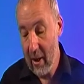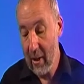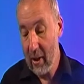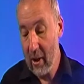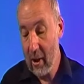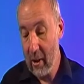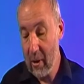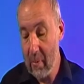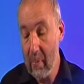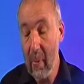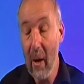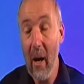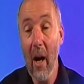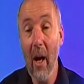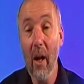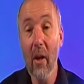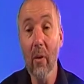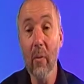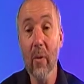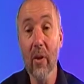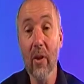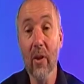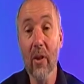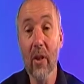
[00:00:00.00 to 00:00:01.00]
idol to
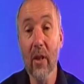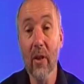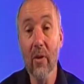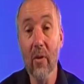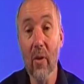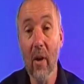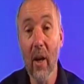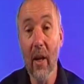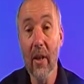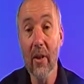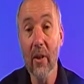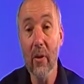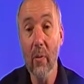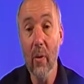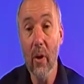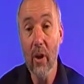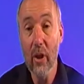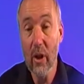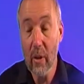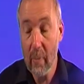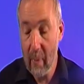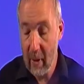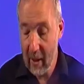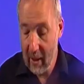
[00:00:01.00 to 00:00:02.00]
Baal, which the Israelites are
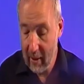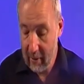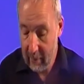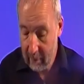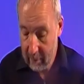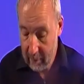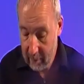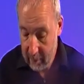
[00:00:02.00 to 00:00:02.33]
worshipping.